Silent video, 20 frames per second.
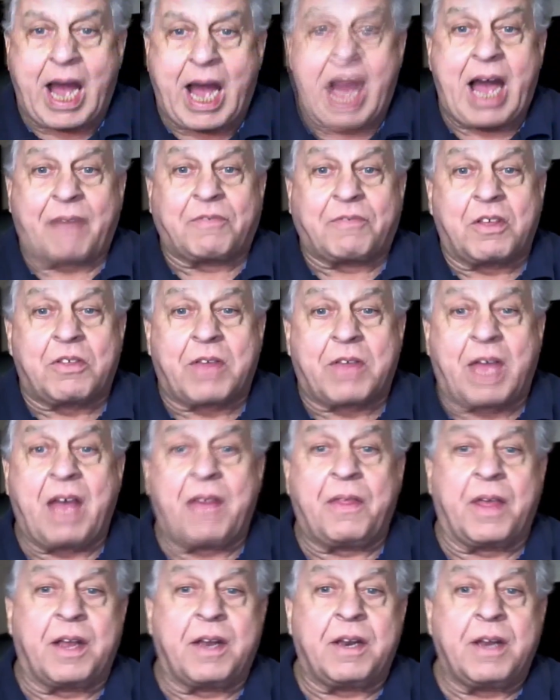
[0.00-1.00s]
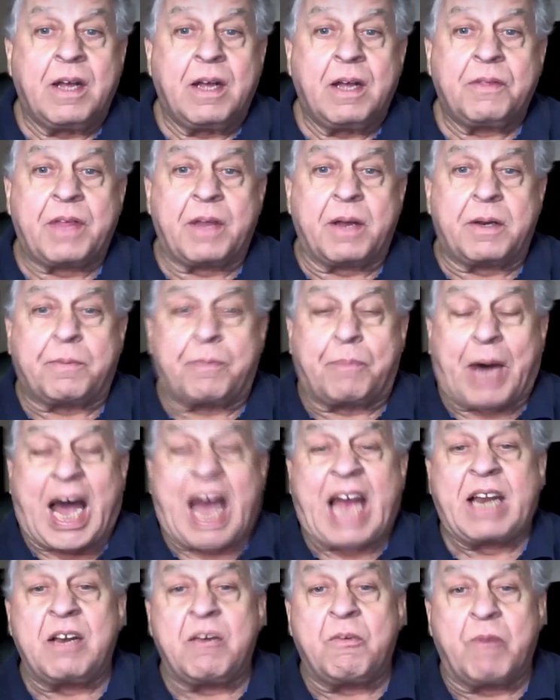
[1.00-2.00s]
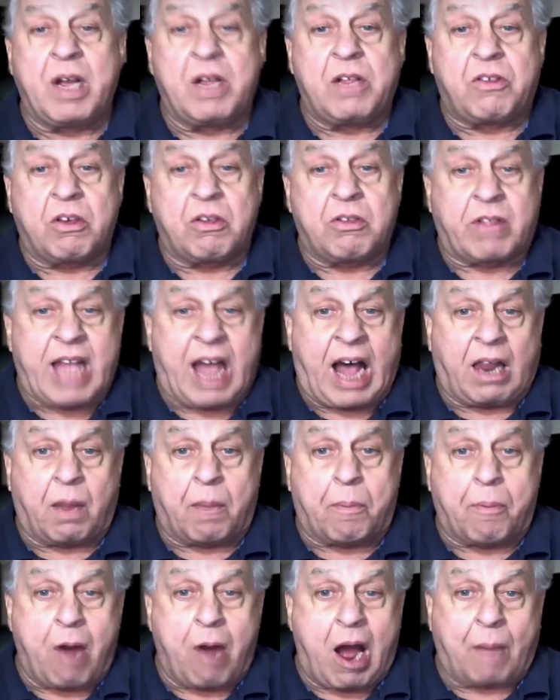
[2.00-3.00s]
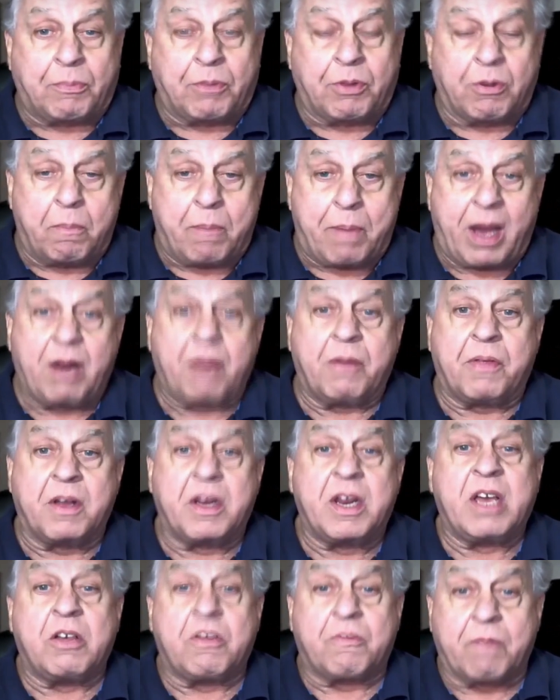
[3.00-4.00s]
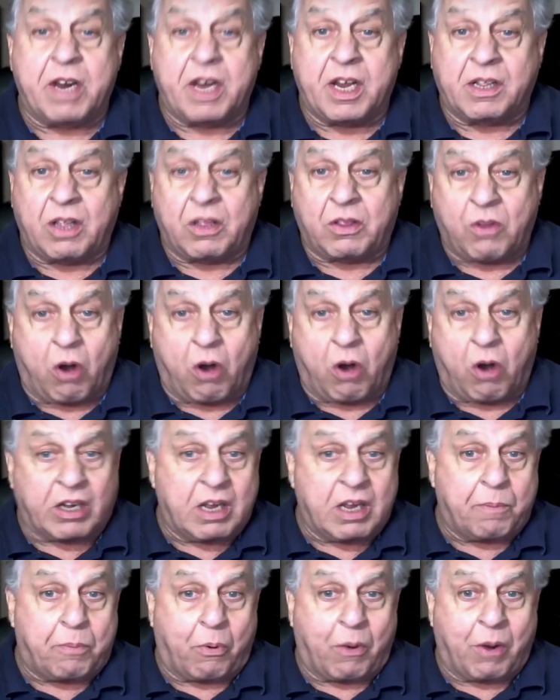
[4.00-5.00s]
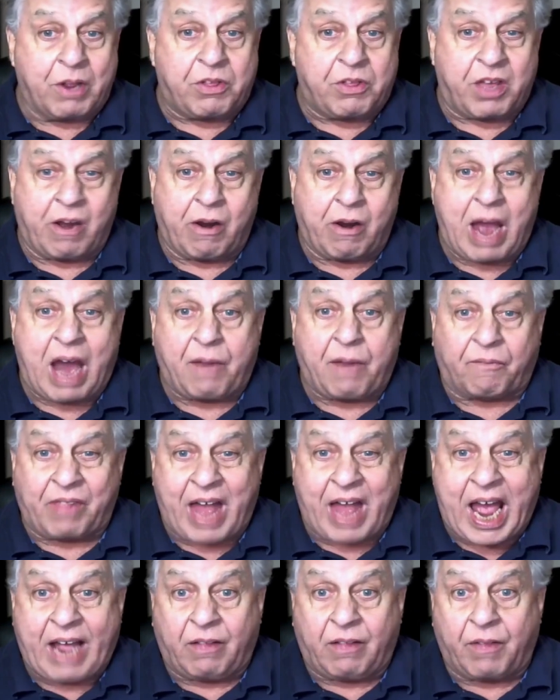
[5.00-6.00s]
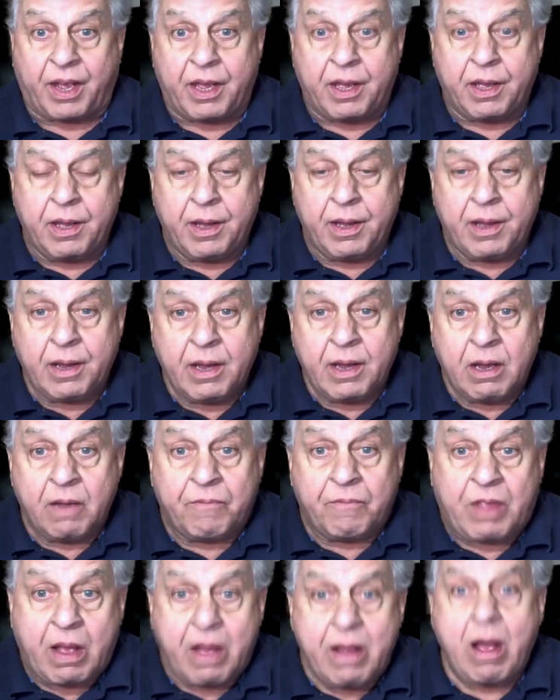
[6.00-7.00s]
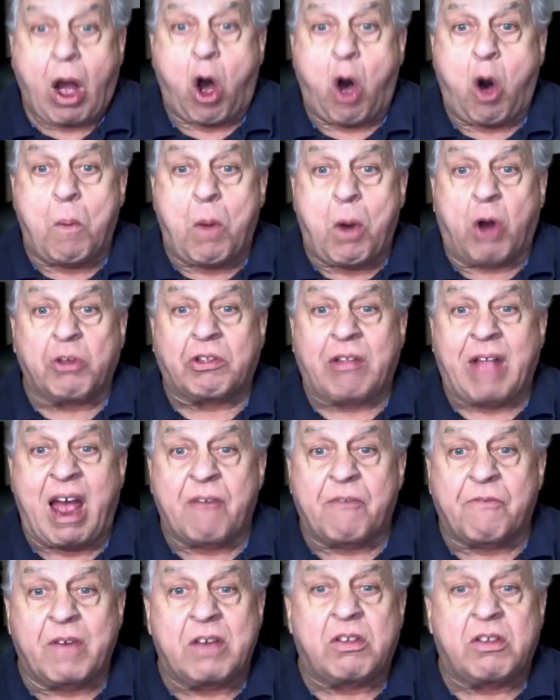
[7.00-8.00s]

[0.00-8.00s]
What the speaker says: have to say that Biden reads his teleprompter better than he's reading the talking points here out of Langley. Almost every